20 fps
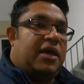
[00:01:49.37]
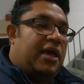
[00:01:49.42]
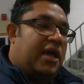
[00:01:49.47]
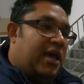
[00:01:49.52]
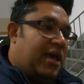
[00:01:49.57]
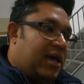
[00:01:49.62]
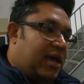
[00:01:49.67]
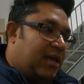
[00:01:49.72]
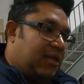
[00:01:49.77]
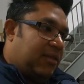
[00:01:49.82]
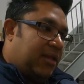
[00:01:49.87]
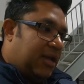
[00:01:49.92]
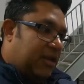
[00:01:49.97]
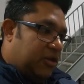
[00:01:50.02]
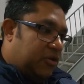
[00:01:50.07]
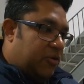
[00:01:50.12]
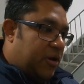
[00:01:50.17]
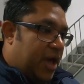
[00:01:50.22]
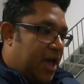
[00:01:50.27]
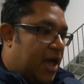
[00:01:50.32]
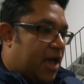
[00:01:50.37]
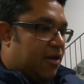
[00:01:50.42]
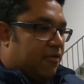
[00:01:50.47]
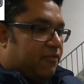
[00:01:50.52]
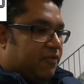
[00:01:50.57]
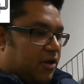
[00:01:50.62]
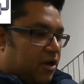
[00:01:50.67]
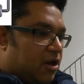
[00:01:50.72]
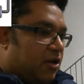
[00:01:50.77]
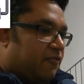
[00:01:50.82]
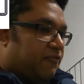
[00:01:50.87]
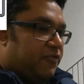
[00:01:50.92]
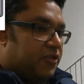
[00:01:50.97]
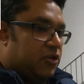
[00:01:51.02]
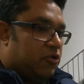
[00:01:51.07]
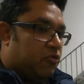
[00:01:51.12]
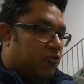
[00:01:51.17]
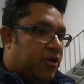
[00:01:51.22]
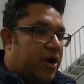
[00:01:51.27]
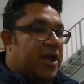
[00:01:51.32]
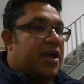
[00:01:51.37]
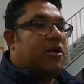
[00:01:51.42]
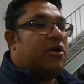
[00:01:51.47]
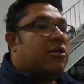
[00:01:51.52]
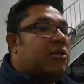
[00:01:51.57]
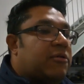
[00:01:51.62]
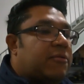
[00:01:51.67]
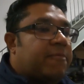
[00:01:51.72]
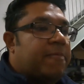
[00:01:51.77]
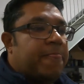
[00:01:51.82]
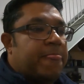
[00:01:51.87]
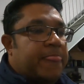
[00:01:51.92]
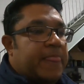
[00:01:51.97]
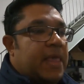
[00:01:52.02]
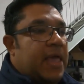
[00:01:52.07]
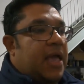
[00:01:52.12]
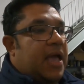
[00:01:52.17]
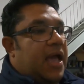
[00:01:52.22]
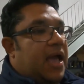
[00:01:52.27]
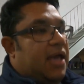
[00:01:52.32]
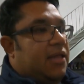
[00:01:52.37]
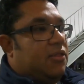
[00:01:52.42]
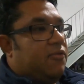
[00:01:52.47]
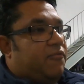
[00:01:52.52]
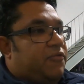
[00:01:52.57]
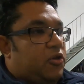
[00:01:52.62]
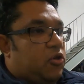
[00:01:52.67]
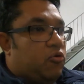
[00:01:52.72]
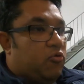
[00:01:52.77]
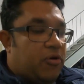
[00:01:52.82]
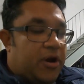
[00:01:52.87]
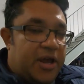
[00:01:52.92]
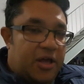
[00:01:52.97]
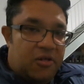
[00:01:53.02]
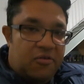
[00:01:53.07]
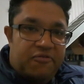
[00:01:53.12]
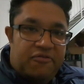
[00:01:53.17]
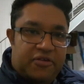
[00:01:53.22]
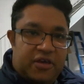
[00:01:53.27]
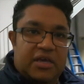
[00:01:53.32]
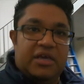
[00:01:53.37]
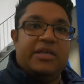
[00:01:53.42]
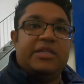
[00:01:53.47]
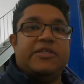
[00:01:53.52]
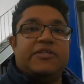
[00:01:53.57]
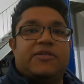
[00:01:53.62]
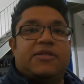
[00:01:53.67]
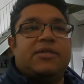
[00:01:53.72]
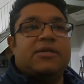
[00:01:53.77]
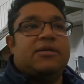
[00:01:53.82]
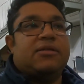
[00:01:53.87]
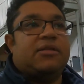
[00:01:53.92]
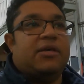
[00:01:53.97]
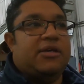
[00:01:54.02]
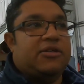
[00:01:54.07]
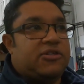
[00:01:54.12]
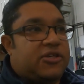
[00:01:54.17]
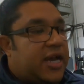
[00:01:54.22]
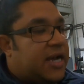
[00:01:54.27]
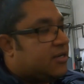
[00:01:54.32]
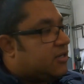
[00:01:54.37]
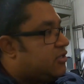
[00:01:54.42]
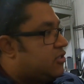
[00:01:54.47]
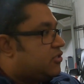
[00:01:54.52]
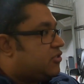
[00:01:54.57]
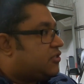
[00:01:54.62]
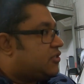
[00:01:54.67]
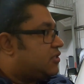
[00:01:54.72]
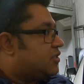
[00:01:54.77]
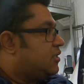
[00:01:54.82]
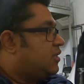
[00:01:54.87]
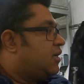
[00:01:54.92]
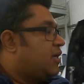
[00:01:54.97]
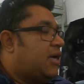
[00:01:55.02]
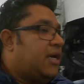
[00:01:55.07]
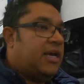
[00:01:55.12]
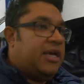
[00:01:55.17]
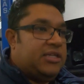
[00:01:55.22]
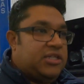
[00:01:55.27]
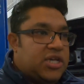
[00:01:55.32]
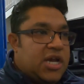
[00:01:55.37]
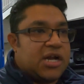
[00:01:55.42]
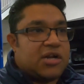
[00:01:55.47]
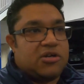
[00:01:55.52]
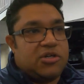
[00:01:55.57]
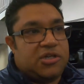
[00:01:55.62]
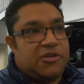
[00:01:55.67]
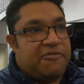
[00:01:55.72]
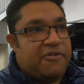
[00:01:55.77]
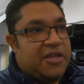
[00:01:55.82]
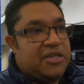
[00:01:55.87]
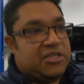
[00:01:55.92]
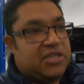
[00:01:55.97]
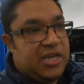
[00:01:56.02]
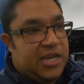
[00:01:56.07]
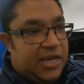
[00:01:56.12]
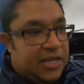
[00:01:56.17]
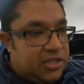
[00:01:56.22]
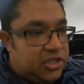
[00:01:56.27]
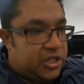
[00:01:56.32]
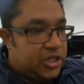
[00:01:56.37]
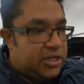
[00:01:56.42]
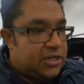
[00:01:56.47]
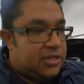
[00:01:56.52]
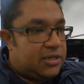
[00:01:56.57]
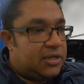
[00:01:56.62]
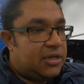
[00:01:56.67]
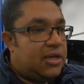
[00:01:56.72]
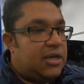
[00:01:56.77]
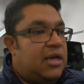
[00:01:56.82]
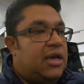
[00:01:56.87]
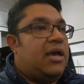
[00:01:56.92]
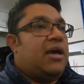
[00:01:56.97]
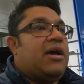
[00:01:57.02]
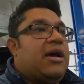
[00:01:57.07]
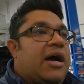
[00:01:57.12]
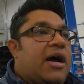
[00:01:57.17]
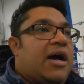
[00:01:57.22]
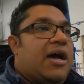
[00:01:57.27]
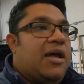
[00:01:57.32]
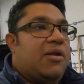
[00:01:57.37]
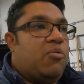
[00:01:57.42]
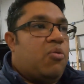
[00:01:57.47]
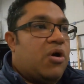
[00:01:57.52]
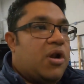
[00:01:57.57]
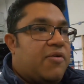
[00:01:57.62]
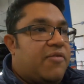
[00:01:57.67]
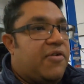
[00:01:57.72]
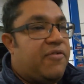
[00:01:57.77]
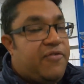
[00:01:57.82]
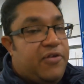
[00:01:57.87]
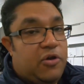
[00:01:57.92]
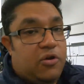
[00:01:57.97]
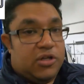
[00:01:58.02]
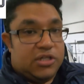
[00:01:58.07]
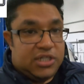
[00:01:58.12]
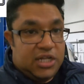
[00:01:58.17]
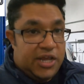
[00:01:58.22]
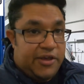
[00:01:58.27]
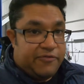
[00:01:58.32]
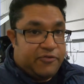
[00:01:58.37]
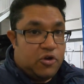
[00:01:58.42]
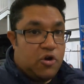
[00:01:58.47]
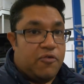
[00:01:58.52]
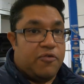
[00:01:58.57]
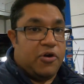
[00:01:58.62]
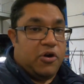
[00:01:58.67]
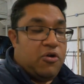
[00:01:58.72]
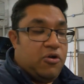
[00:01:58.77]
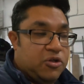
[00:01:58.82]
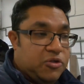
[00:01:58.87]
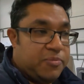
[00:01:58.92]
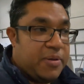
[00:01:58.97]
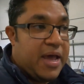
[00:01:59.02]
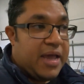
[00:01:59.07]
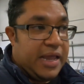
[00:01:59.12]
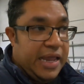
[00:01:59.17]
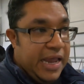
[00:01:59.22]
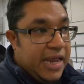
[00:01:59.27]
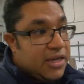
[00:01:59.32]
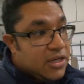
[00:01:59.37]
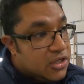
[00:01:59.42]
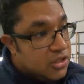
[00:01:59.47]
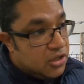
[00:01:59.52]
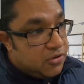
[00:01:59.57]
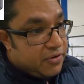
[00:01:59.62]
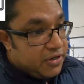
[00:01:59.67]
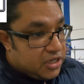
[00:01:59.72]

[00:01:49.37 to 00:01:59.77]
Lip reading: And then you have a fuel rail. And the fuel rail feeds the injectors. Injectors feeds the engine. And whatever fuel is left over goes back into the